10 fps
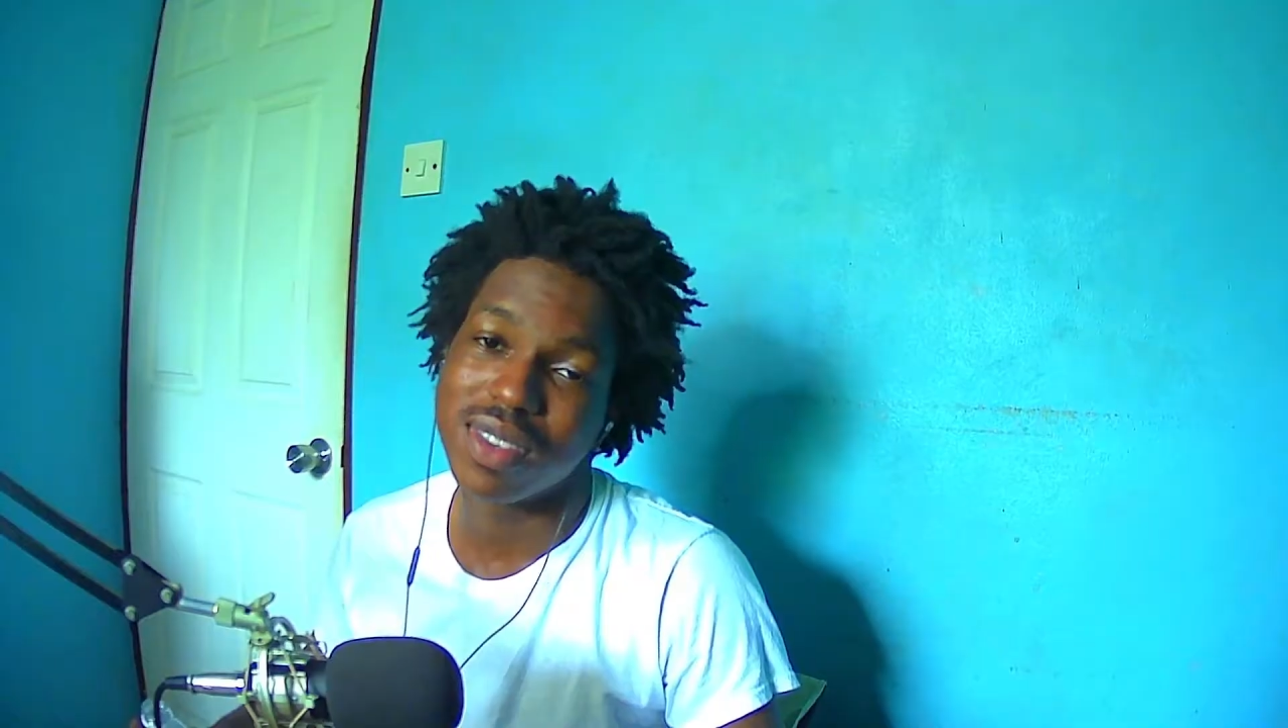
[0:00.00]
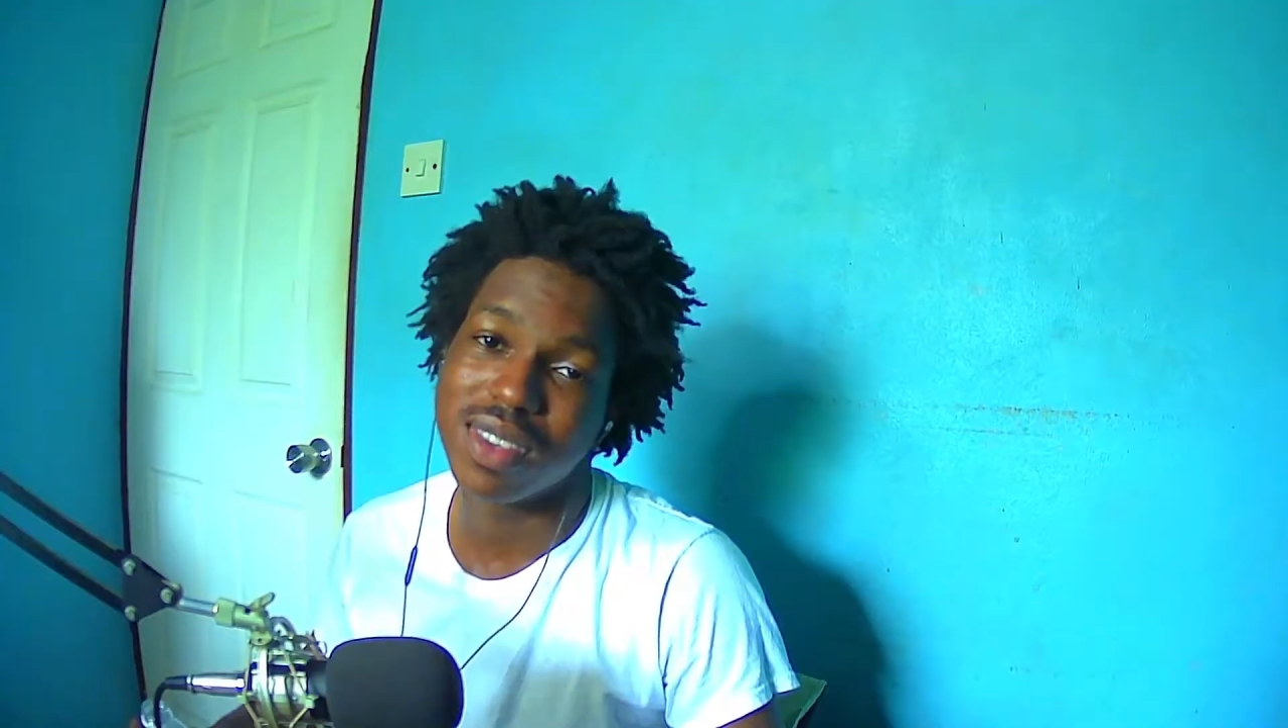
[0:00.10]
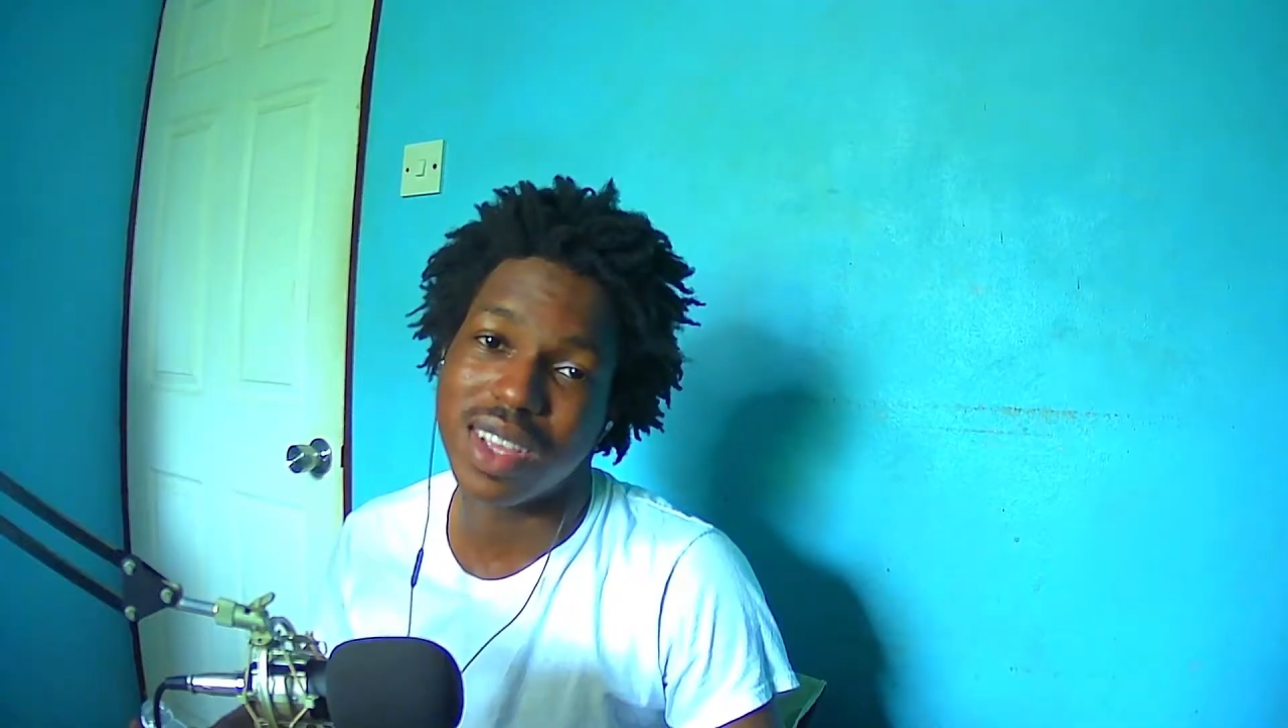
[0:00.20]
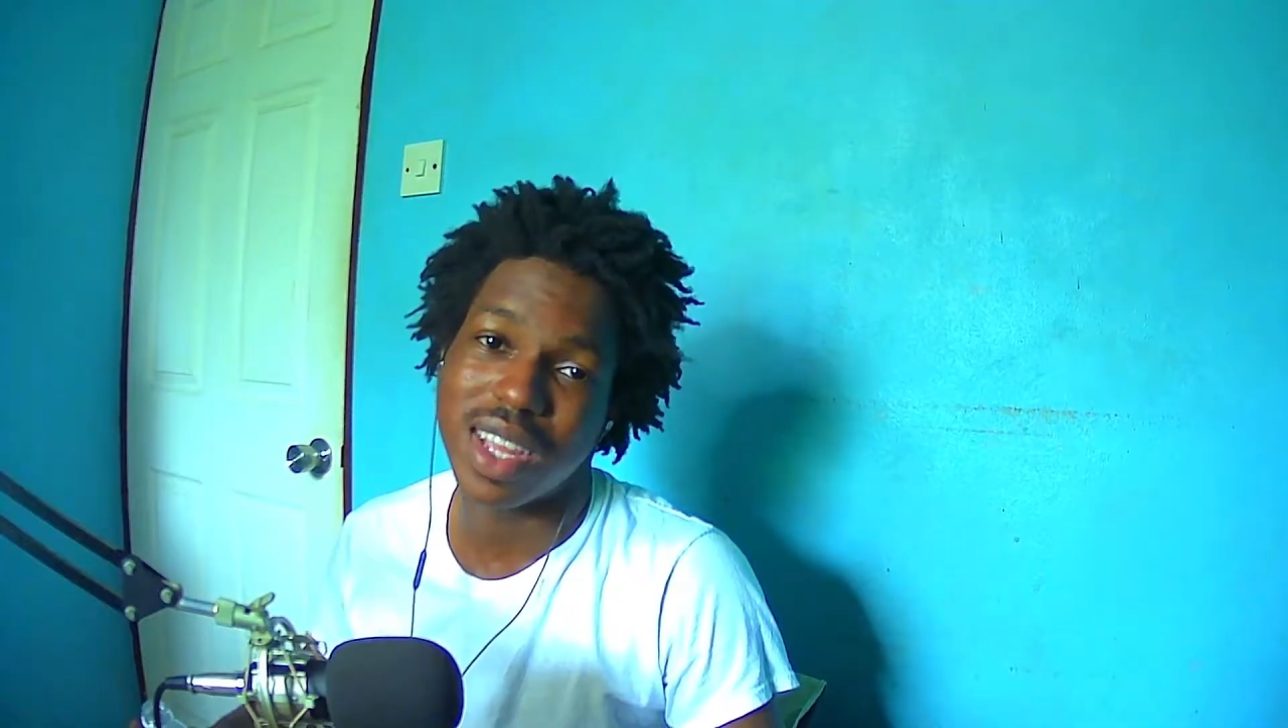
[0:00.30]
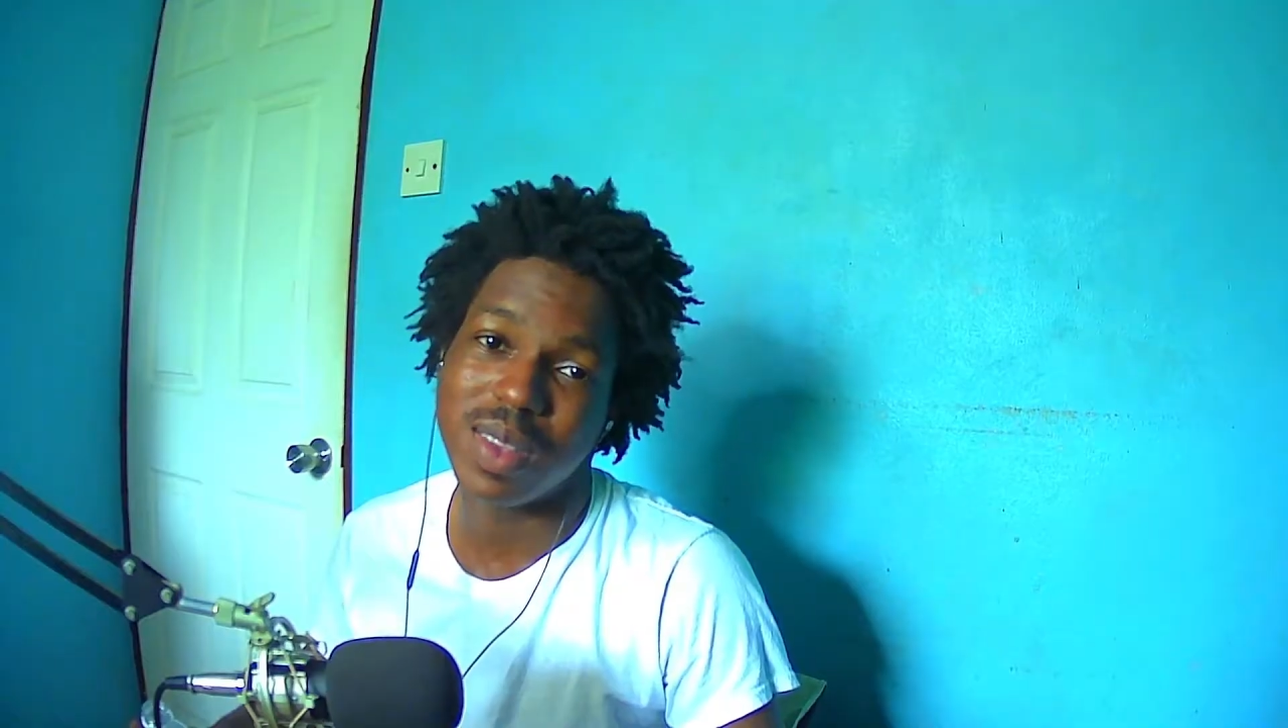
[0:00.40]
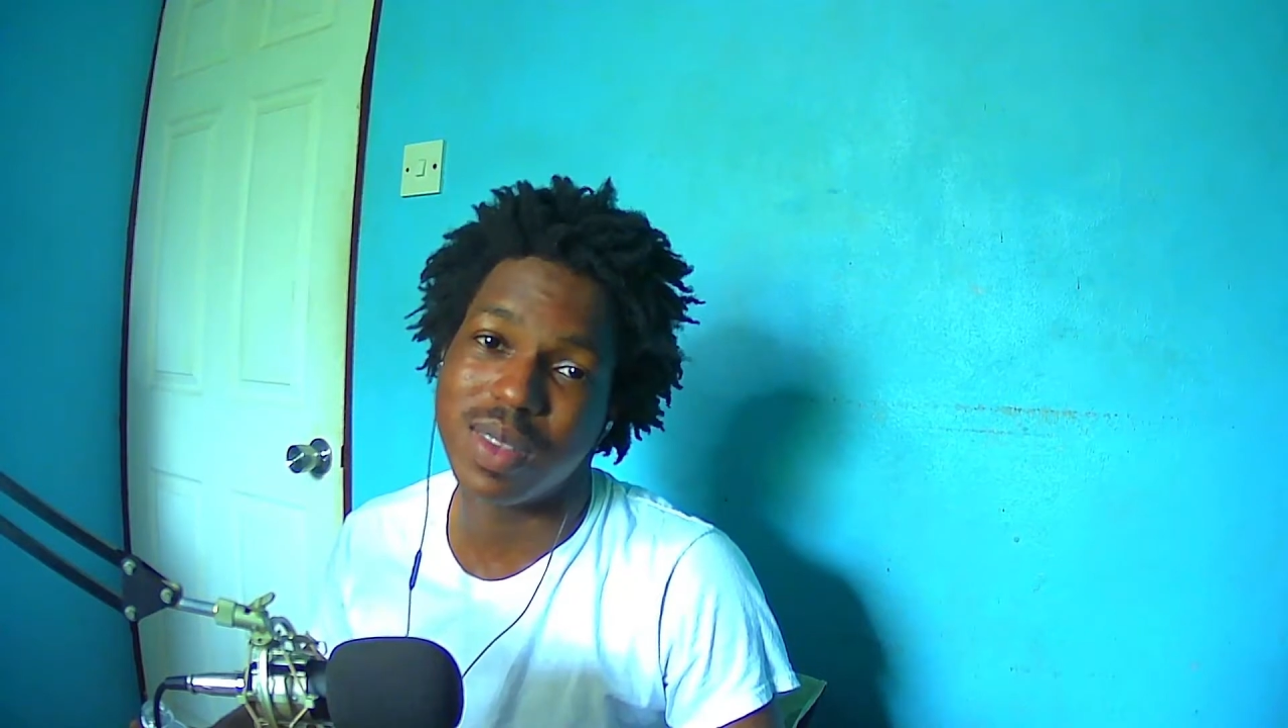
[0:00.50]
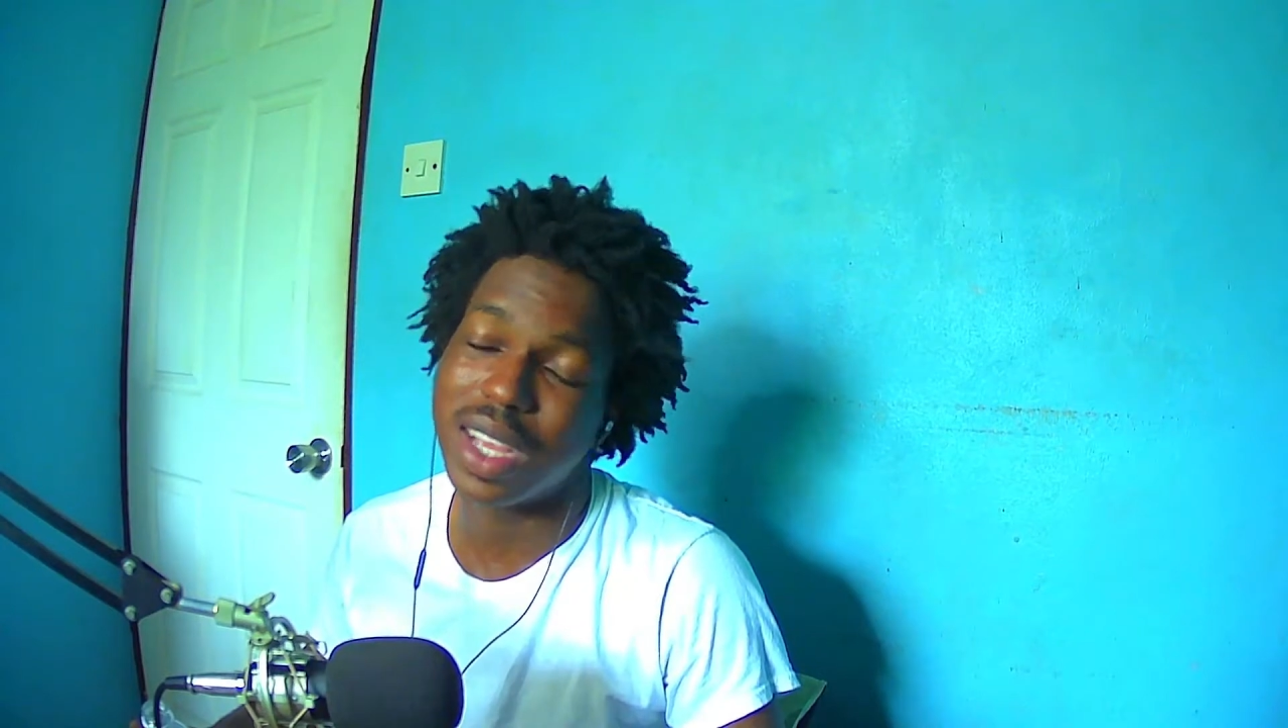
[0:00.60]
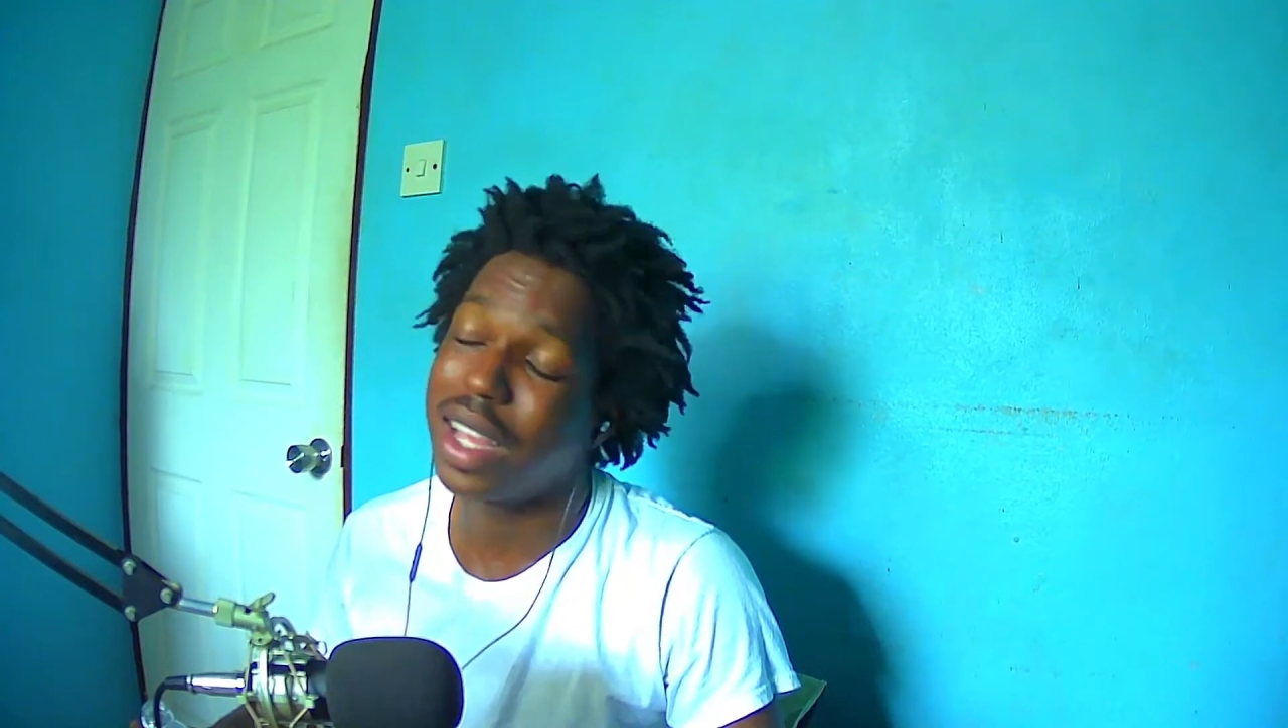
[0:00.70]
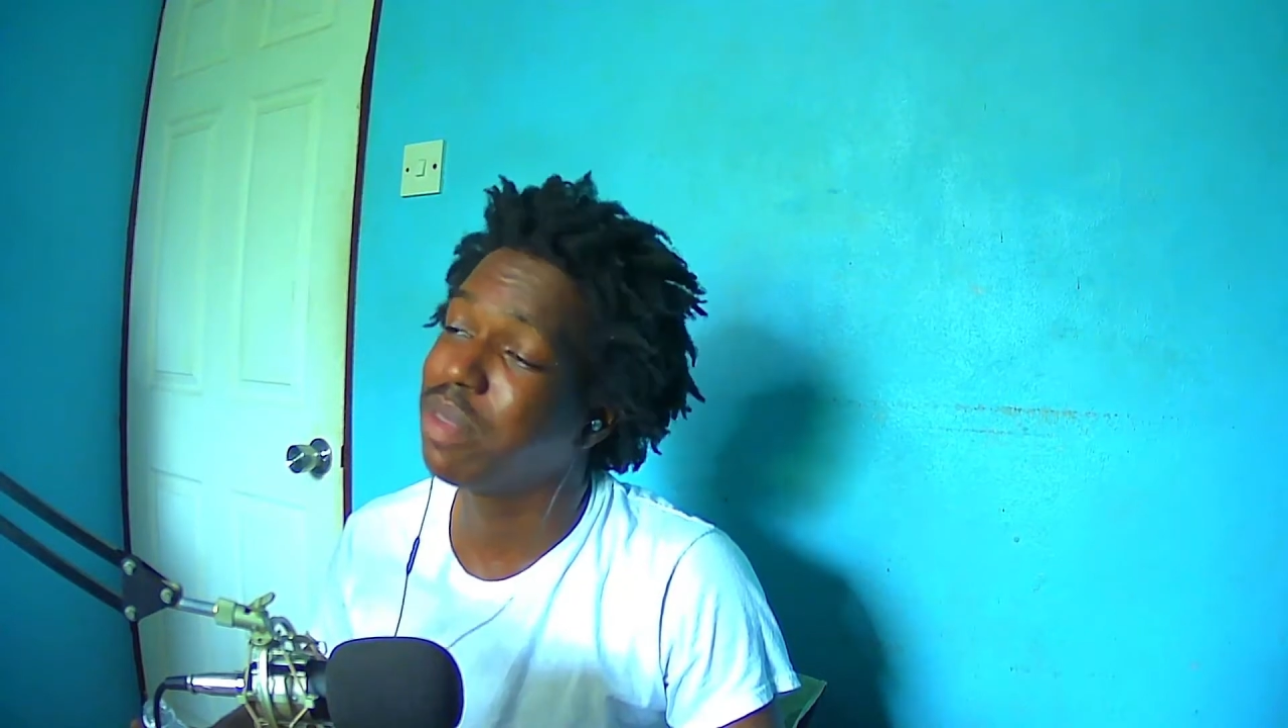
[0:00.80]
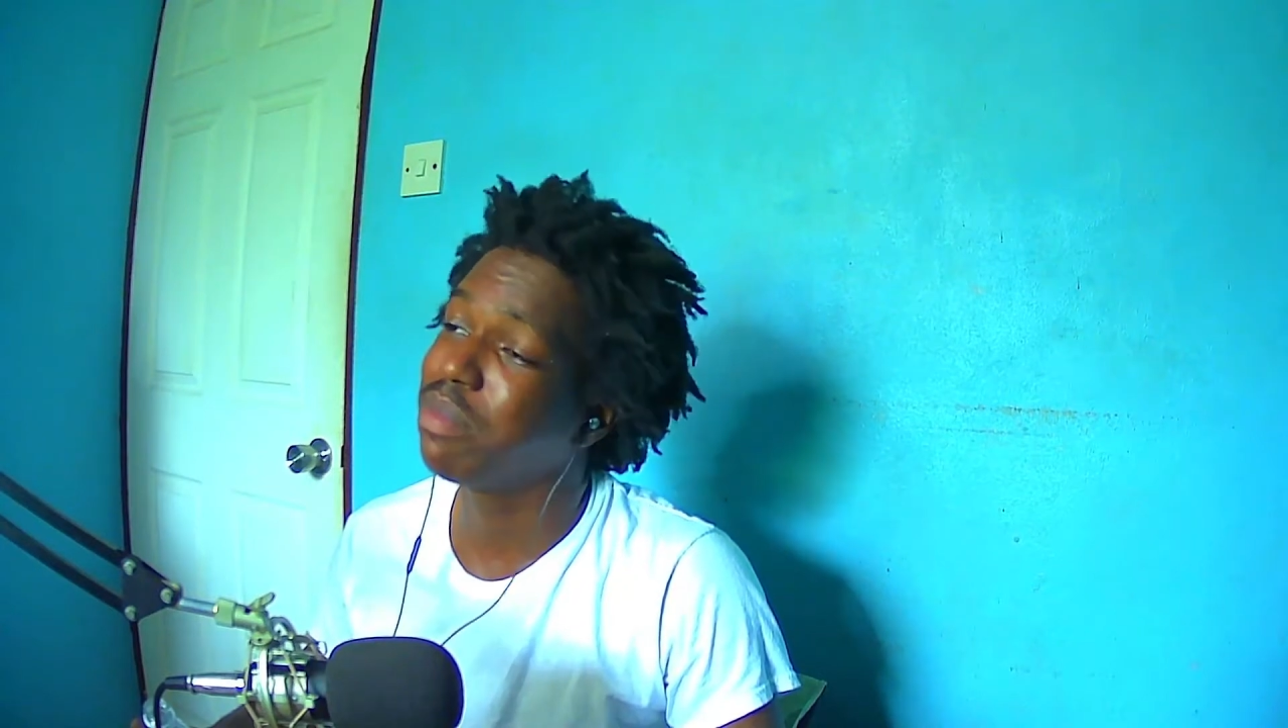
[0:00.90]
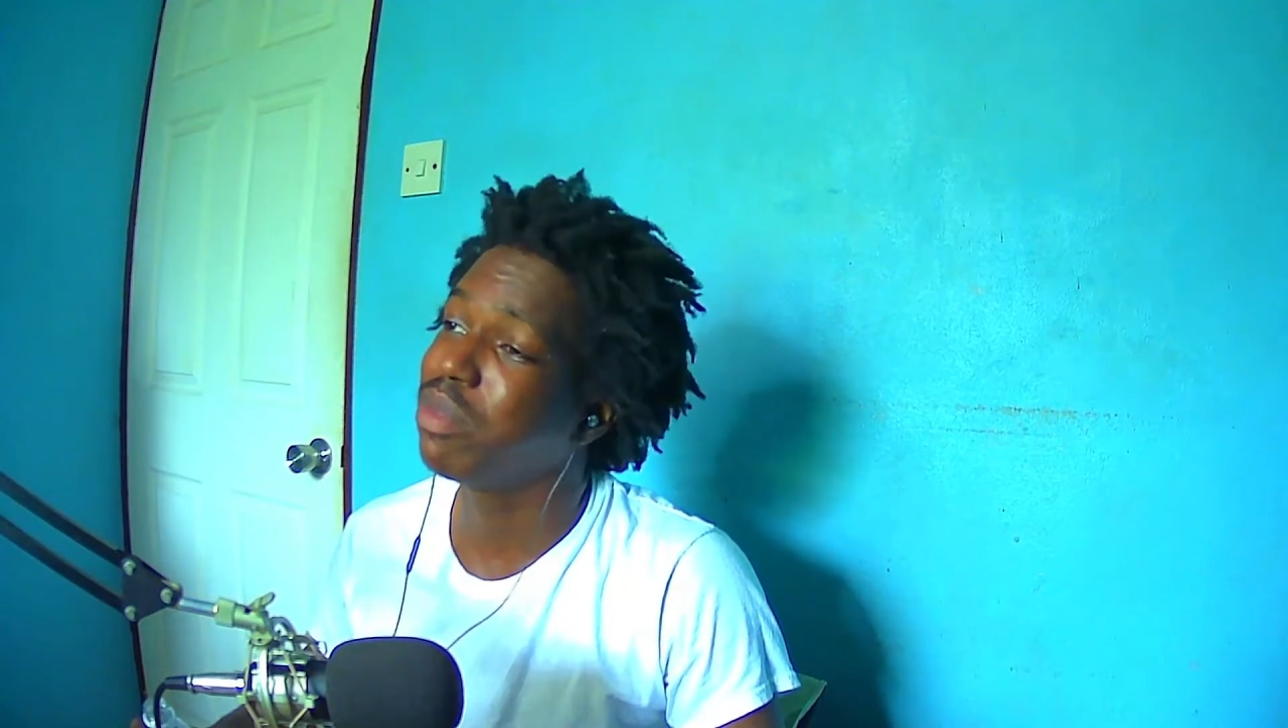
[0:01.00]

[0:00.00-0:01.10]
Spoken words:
Anytime